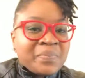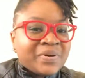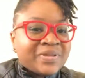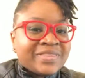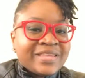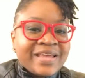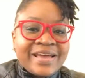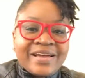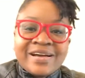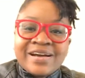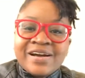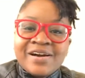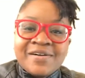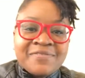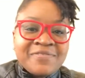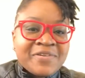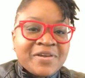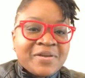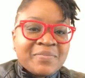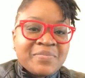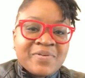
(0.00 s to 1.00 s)
But that
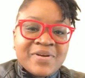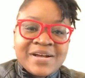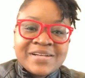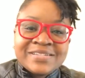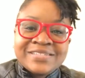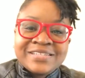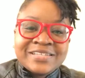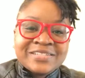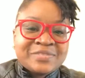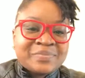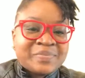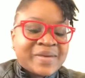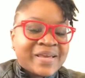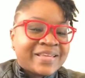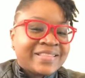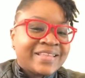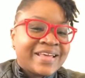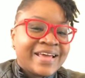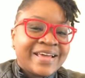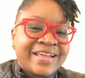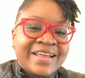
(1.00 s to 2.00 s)
covering process,
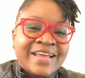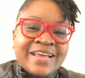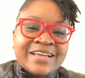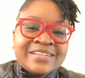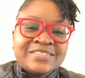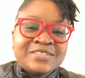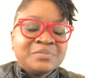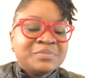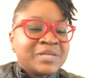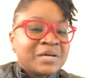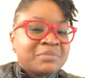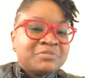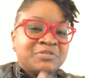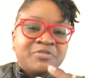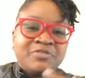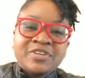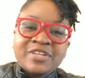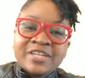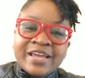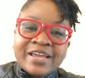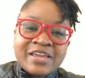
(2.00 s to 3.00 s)
man, that sometimes we
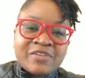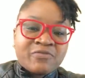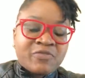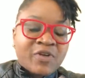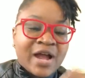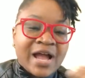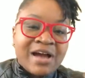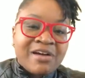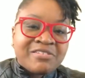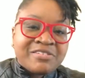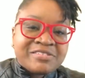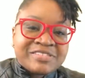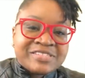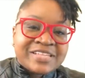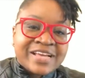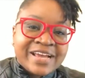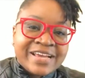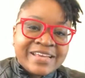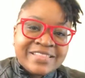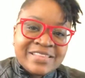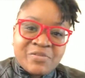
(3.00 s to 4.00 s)
feel like if we're out of
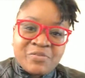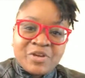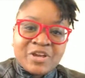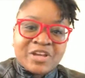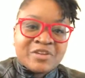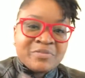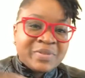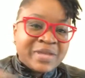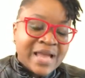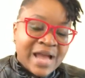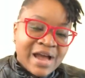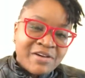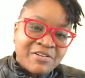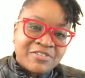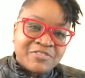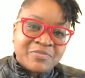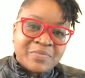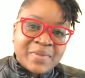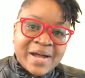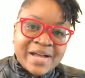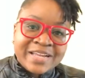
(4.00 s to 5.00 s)
sight, then we're going to be out
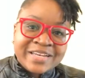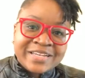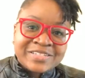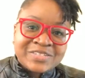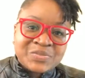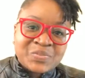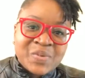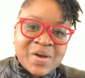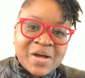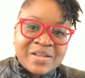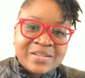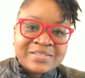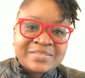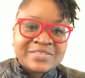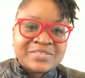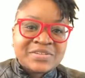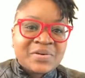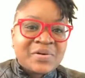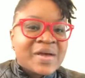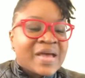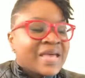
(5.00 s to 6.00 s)
of mind as well.
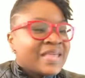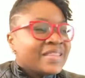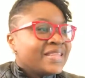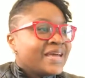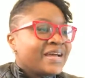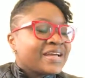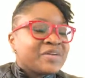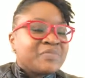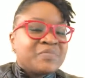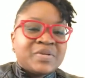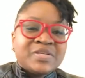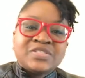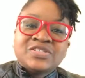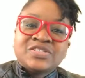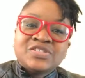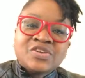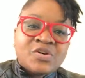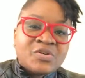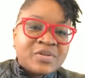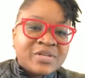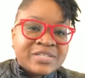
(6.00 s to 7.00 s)
And so that can
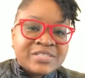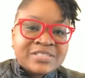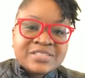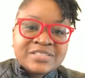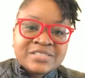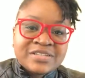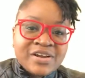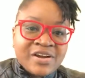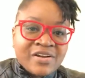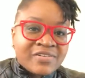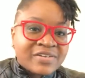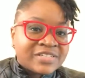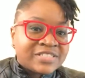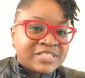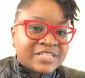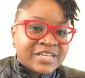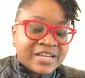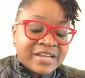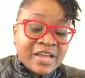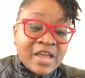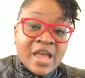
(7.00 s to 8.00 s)
so
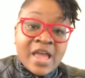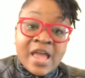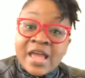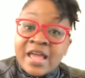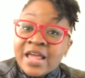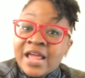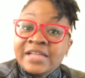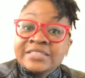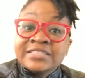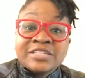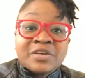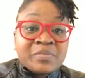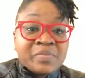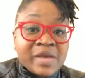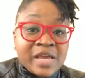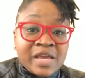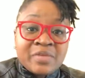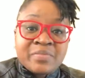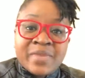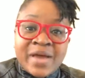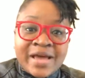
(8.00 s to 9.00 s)
discouraging. And to
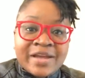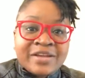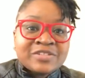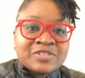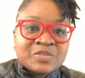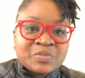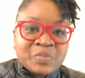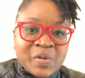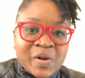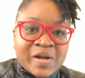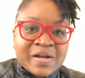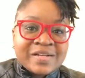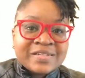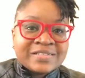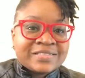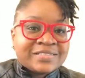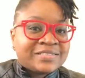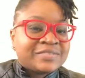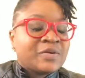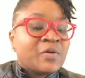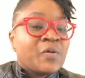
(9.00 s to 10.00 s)
make matters
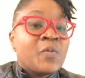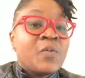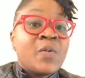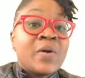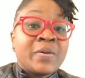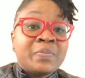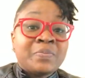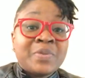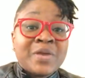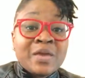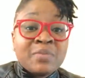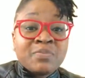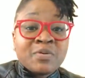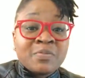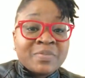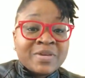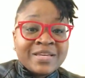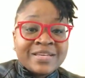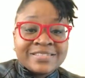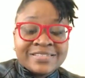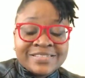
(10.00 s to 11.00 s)
worse, when people
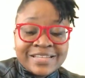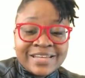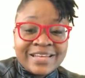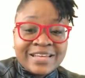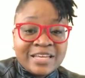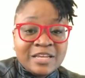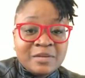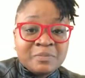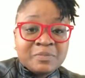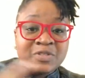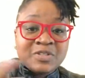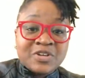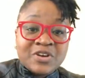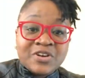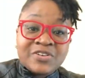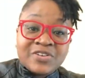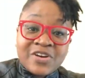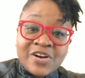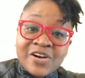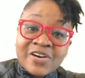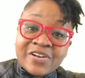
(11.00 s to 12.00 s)
begin to heap
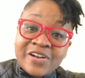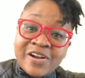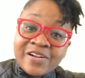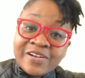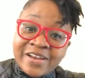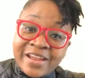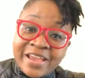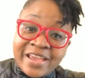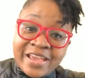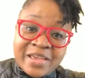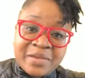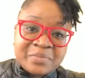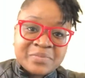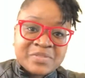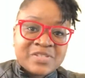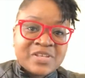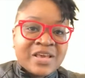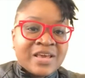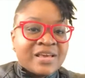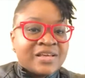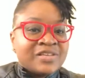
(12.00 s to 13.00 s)
dirt on our
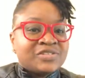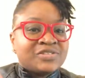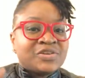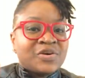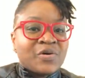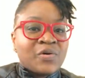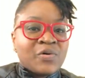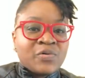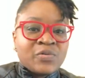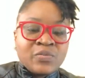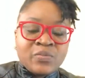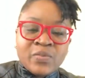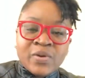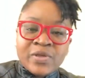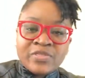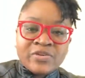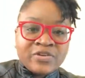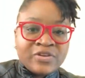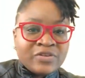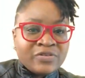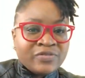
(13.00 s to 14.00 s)
names. So
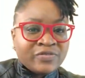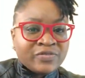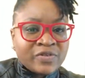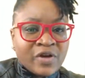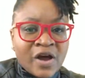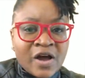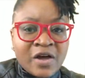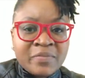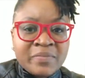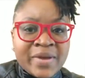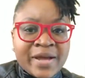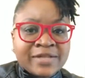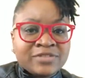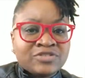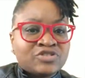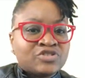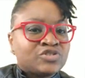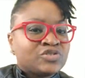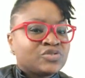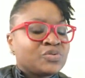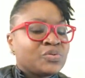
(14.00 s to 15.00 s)
whether you've gone back
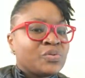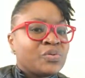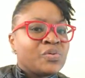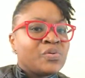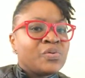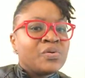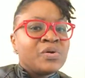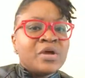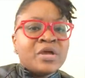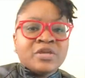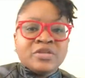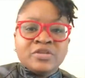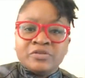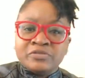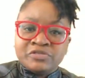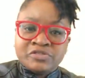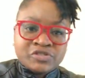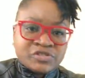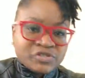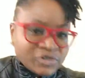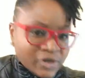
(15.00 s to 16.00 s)
to school,
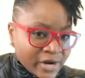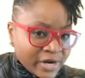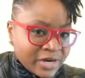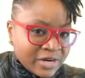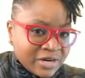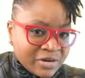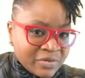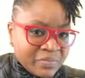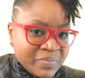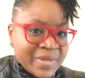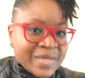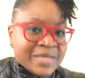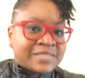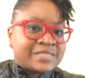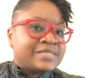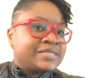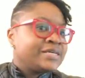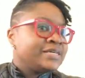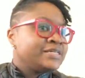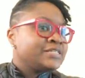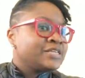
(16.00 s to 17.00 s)
you've started a
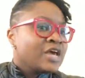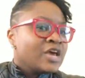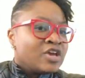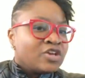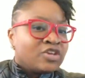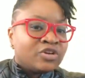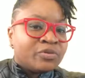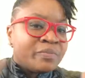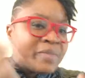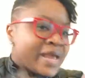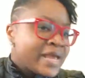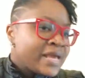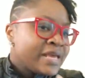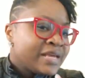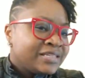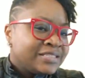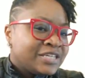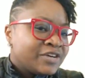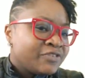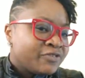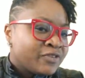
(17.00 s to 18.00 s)
business, you're
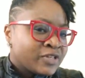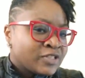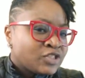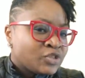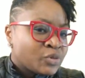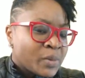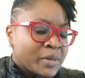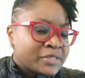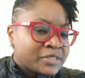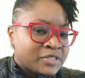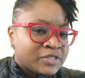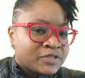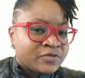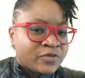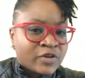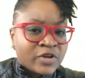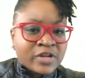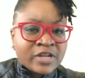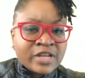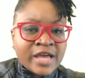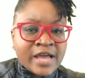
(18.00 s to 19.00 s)
making different choices
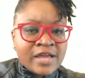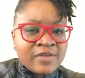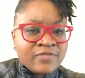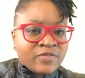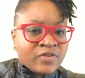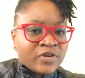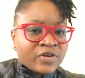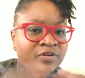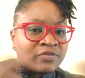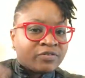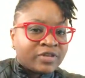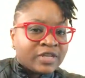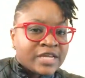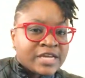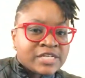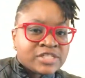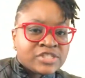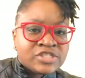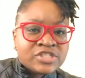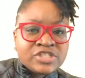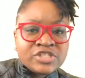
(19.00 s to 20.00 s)
for your life, you're in a
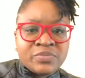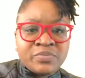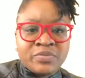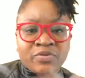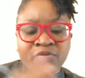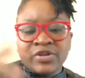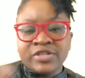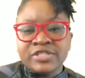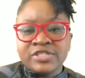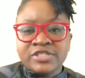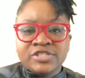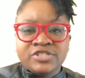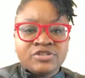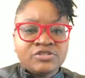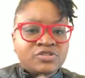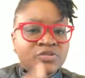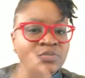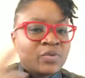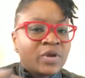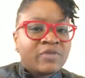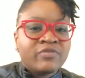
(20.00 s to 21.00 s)
relationship, you're raising
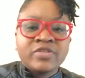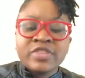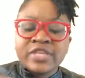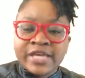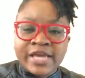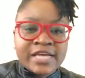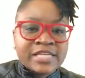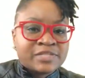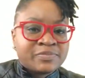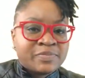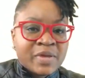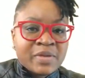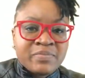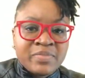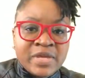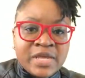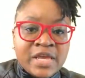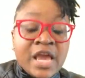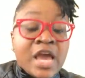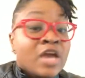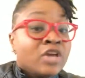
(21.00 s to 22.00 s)
children, whatever the case may
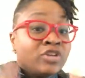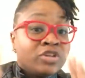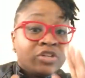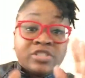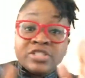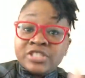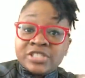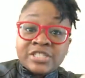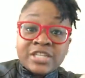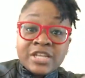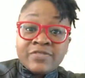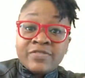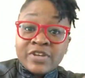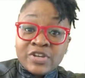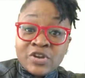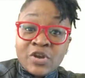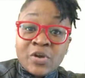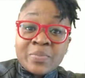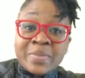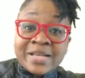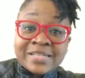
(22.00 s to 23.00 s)
be, you're just
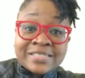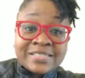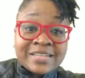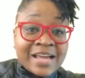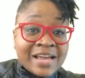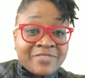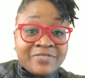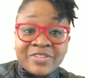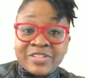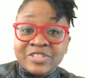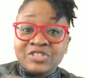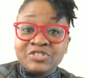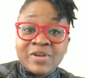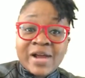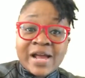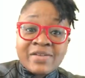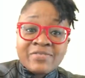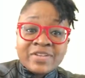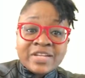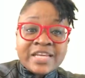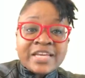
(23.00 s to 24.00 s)
living your best life. You're
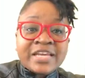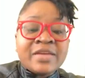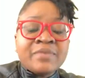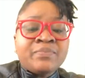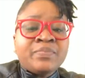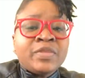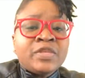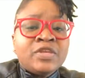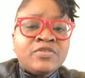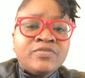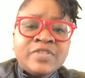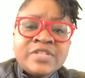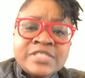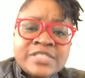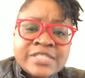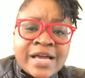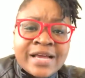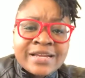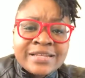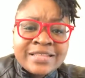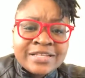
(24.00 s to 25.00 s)
traveling. You've
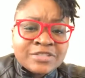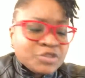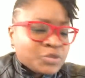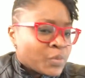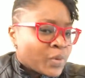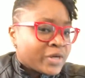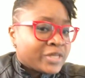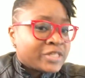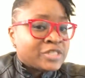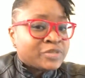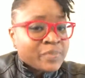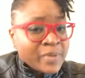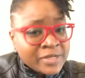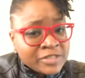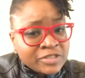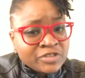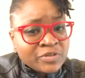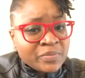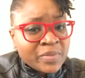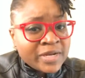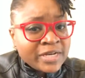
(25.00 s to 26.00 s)
decided that you want to
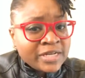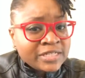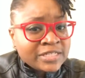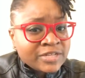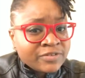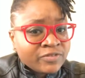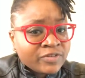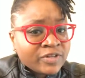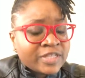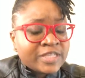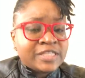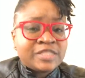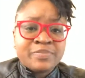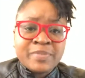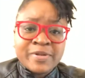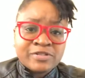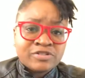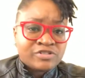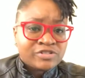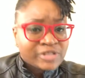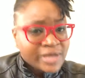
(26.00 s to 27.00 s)
spend your money differently,
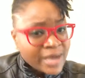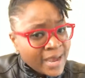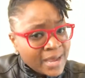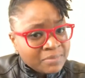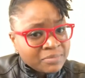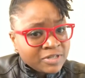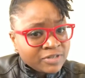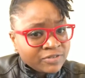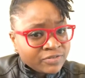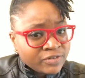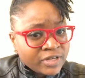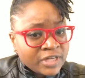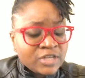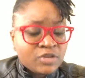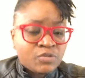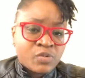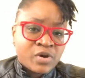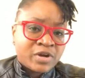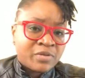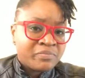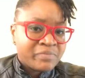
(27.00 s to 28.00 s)
spend your time differently.
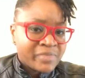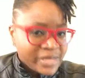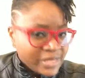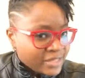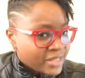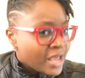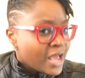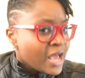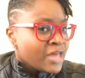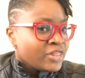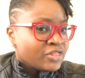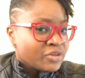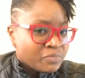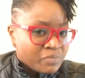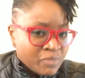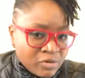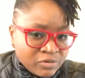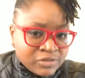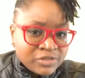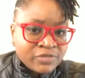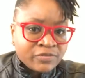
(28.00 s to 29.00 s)
You want to make the
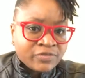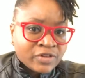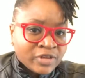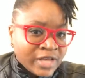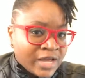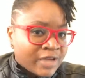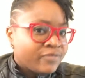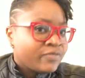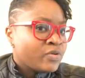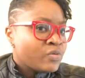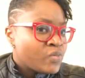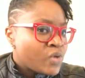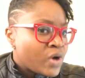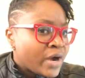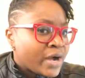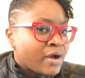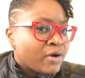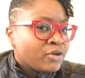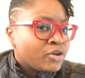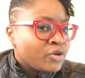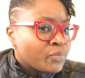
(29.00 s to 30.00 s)
most of your life and
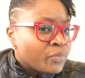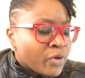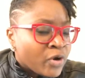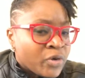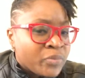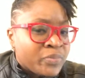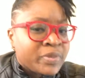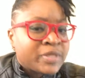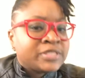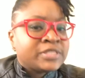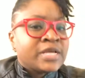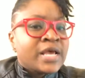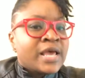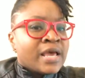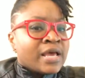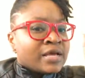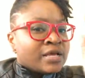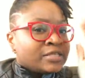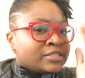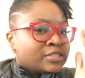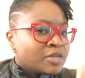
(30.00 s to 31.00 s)
walk out your purpose.
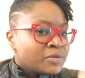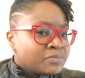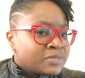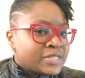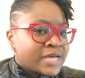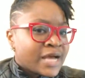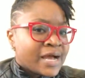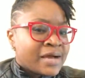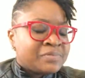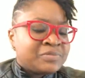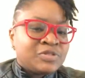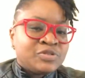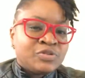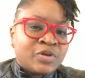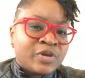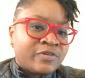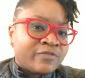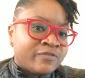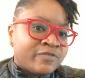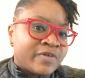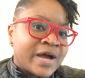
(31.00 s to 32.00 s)
Sometimes you
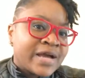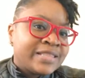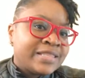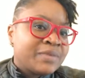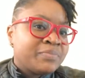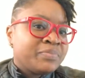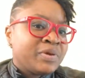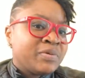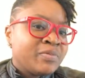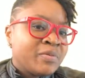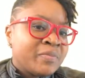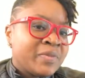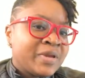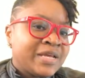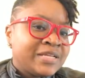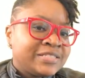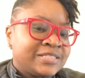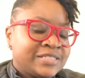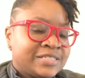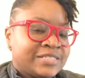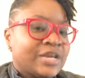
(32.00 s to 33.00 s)
can find that people
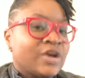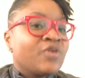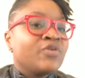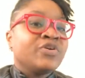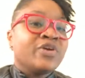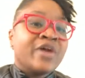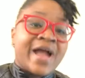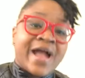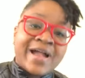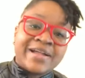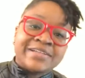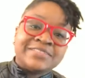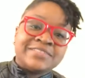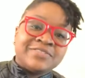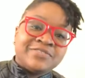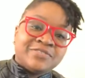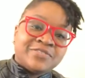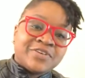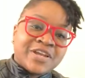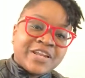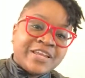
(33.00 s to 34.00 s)
begin to say, oh, you're
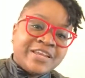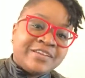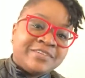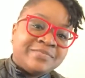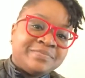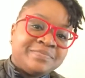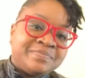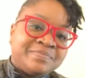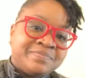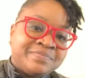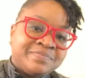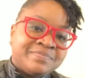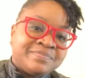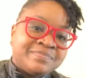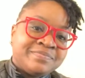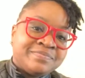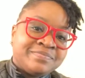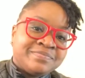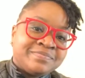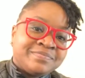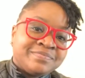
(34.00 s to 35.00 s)
acting funny.
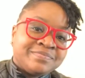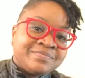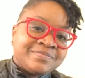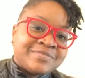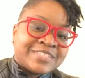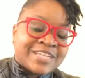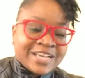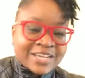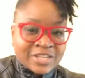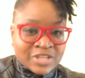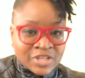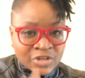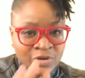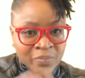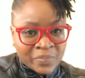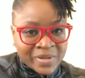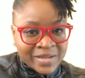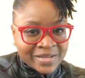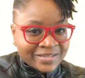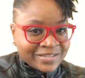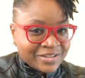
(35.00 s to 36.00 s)

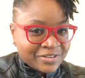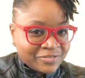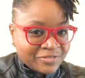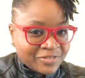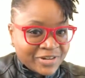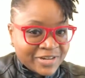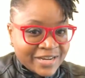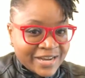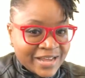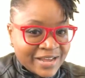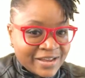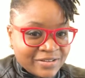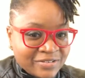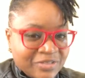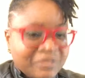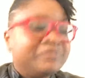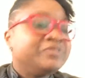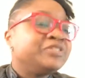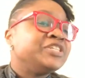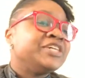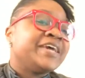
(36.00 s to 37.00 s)
You're being different now.
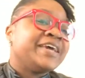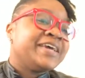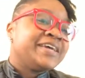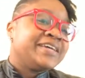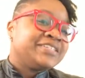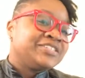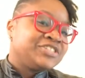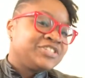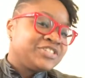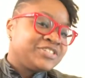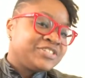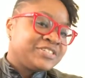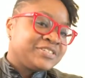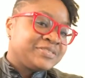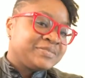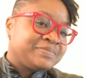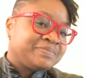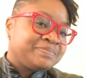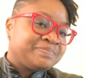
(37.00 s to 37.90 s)
You've changed.